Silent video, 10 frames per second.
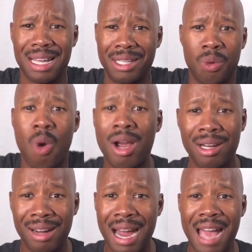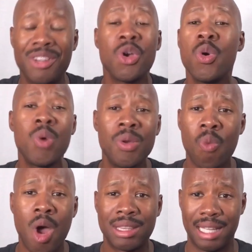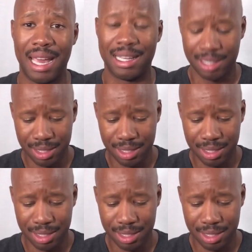like you're walking on cotton. Who wouldn't want that?